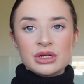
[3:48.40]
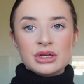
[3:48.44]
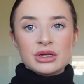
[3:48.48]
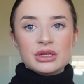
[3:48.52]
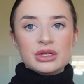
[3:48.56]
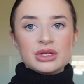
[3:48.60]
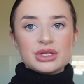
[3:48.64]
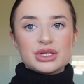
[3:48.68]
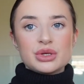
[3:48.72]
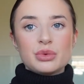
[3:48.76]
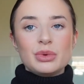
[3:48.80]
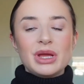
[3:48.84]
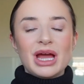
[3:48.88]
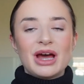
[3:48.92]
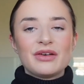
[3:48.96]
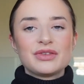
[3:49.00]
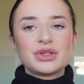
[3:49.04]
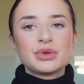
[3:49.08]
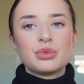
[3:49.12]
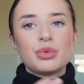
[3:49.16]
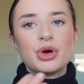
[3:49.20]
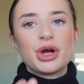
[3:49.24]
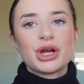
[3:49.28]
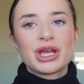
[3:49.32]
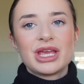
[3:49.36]
So we have to
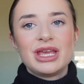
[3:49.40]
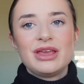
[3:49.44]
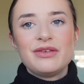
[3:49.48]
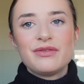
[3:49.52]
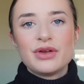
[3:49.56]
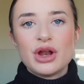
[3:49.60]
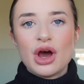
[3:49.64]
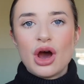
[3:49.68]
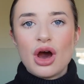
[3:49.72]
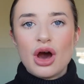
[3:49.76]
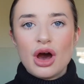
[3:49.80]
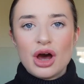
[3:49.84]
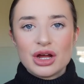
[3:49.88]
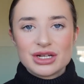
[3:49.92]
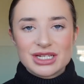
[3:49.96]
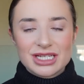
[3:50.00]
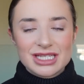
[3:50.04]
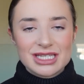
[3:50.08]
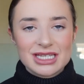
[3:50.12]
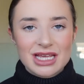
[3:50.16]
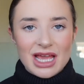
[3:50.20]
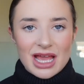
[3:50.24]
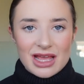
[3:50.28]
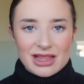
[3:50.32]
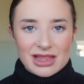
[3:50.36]
work even harder
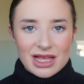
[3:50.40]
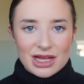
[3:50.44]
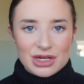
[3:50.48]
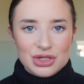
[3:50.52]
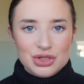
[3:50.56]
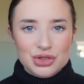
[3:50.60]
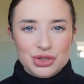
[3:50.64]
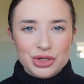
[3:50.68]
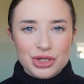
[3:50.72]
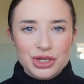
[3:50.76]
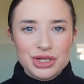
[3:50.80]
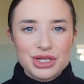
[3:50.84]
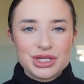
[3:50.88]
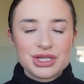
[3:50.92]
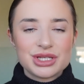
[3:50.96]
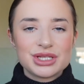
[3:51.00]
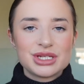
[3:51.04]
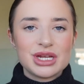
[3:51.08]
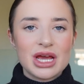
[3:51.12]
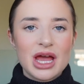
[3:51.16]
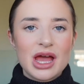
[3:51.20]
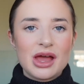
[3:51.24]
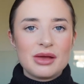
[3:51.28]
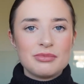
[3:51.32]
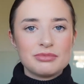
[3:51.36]
to gain that
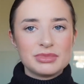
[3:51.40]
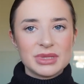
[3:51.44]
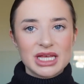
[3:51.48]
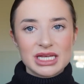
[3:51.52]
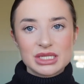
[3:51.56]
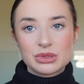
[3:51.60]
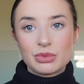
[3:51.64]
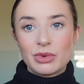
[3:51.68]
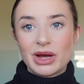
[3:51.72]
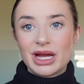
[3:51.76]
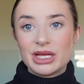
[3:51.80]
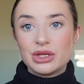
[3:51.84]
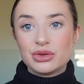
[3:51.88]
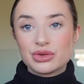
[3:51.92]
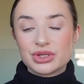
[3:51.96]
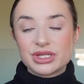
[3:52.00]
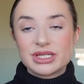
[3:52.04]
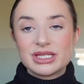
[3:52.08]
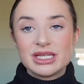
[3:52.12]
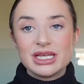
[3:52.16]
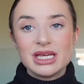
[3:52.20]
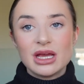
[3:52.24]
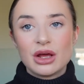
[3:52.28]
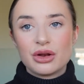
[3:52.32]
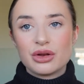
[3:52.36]
trust. That's why you'll
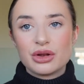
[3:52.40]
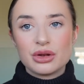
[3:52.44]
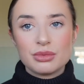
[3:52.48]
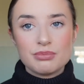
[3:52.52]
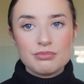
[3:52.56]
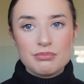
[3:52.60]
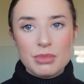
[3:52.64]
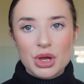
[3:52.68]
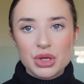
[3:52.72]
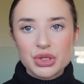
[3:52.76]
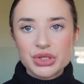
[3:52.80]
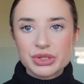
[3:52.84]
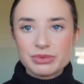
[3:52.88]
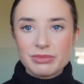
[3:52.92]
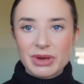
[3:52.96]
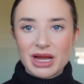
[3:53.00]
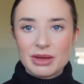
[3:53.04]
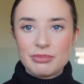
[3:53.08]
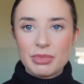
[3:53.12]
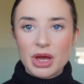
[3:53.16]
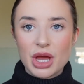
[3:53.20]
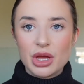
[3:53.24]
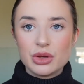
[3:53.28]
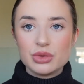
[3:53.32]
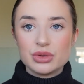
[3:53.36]
see on most of my
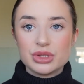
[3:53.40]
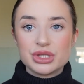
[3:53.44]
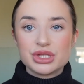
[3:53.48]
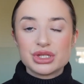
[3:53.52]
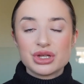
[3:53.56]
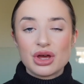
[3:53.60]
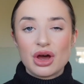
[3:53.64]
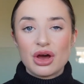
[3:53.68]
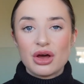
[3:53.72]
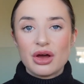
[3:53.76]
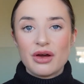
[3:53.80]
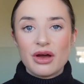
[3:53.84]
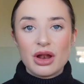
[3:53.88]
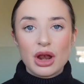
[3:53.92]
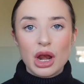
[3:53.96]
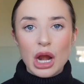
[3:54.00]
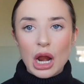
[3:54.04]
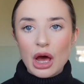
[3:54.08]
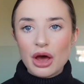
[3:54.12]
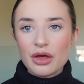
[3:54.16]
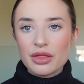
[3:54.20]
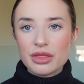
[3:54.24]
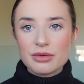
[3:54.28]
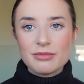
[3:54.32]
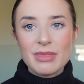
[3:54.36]
posts, a
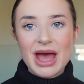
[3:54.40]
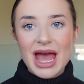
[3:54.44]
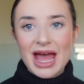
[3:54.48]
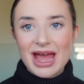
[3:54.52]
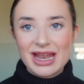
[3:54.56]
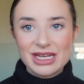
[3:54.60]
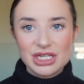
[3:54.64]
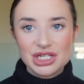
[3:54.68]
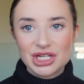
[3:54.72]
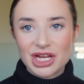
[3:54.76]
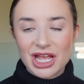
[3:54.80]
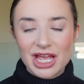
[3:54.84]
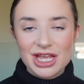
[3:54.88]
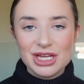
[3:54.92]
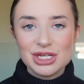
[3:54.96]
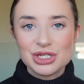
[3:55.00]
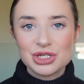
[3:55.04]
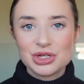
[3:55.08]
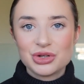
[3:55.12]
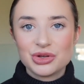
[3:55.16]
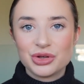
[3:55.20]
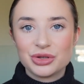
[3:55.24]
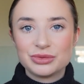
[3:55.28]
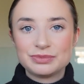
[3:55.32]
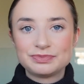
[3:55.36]
lot of them are
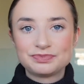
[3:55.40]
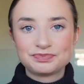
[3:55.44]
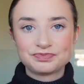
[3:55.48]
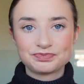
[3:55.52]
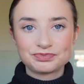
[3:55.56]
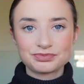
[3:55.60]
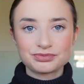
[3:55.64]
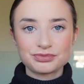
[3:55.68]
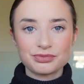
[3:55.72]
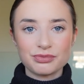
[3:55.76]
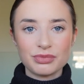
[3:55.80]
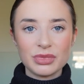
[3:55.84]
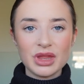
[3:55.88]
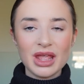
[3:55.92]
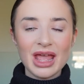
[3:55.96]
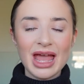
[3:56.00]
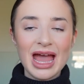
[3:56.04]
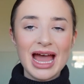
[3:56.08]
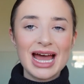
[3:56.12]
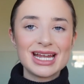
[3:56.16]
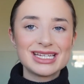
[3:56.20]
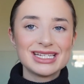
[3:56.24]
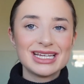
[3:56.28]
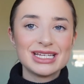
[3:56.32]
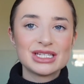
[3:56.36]
educational,
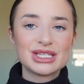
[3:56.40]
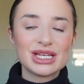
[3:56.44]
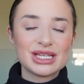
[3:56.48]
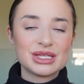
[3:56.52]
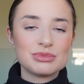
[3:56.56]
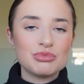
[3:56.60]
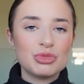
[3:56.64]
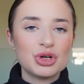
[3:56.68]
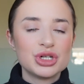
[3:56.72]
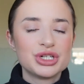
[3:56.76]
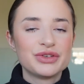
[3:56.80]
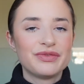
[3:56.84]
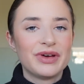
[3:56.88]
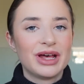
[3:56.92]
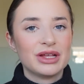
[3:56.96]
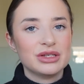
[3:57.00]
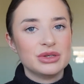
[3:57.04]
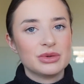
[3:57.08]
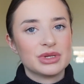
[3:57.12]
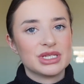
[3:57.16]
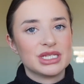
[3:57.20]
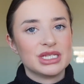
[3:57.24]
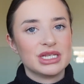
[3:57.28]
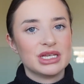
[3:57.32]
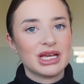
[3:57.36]
adding as much value
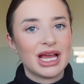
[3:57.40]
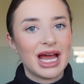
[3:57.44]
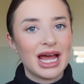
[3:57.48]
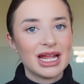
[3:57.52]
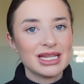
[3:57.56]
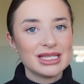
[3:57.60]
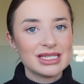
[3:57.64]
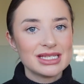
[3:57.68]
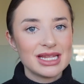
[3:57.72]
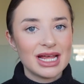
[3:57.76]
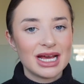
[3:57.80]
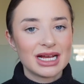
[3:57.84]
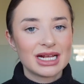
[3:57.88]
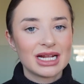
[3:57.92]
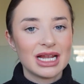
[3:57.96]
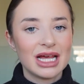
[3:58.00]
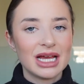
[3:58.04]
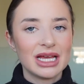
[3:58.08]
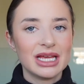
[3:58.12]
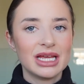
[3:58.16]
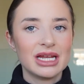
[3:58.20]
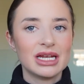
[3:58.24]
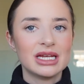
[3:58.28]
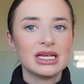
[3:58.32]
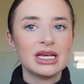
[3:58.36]
as you can to that
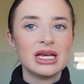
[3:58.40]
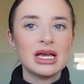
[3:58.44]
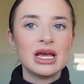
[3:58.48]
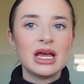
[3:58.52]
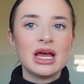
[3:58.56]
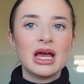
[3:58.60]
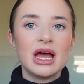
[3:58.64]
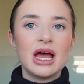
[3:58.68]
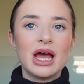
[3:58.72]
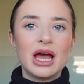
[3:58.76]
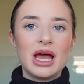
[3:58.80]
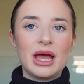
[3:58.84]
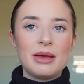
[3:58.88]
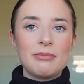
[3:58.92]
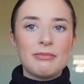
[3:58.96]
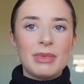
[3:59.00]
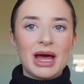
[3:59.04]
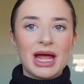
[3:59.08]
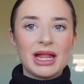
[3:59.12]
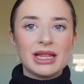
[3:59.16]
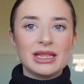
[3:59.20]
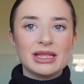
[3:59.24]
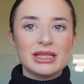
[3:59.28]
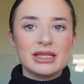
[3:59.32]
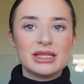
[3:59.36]
client,
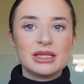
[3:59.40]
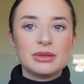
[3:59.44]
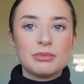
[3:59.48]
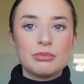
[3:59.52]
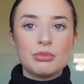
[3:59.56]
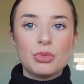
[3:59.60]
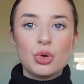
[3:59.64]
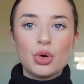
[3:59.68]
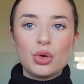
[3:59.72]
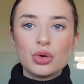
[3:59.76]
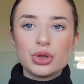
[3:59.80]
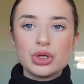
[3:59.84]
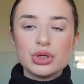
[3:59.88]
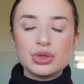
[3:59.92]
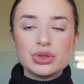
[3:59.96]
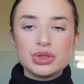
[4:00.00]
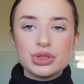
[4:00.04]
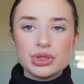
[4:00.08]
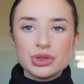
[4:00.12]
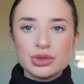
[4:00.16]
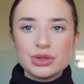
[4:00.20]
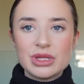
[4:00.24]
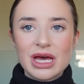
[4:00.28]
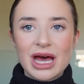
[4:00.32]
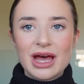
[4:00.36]
and the more you
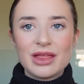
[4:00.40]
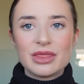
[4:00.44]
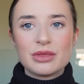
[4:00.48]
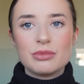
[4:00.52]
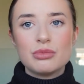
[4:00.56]
do that, the